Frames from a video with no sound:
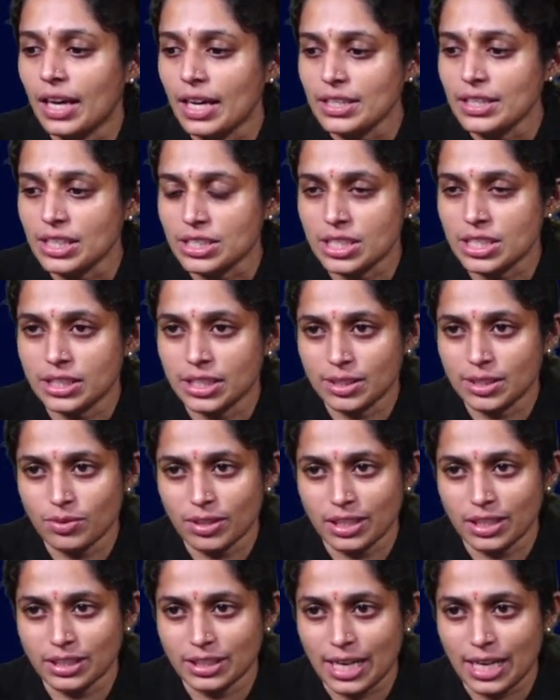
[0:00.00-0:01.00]
A. Section
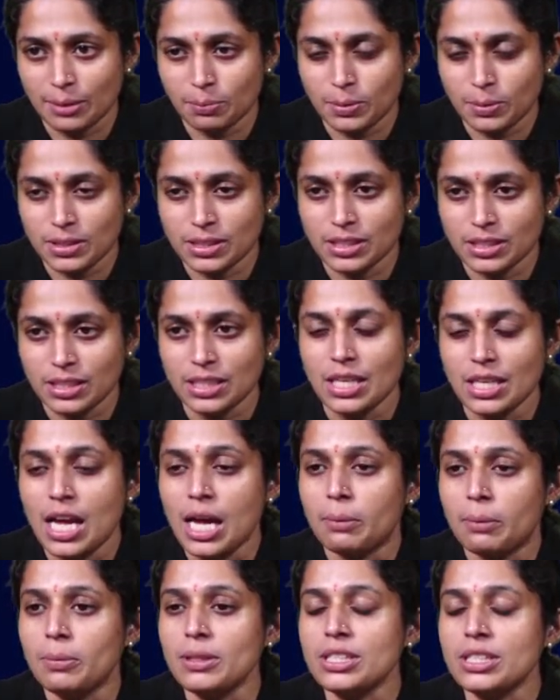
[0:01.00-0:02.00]
323 IPC,
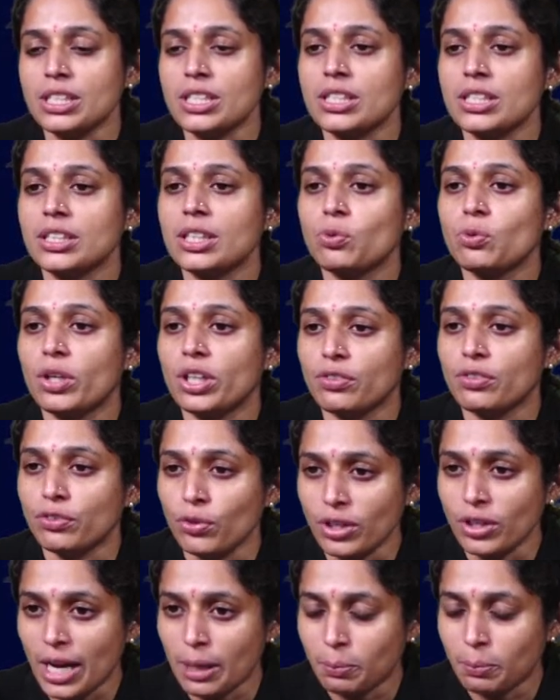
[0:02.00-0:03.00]
B. Section
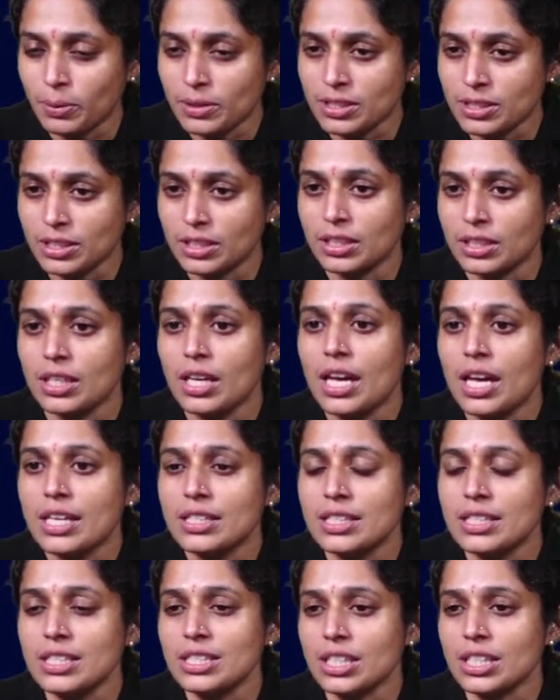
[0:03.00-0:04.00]
324 IPC,
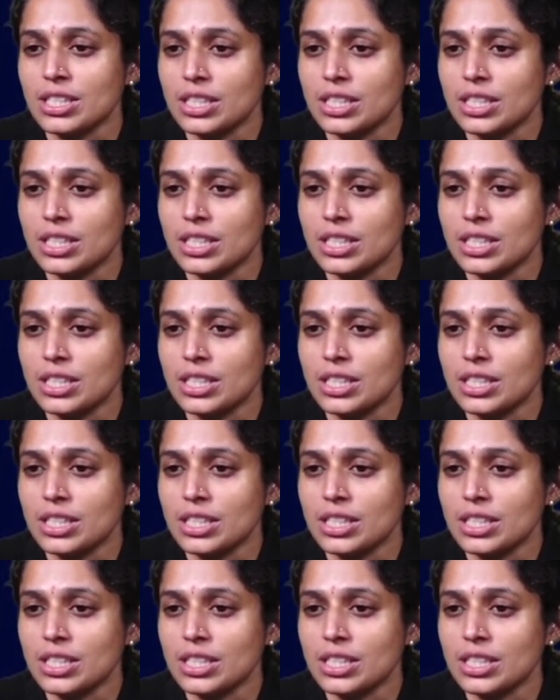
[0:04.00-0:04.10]
C.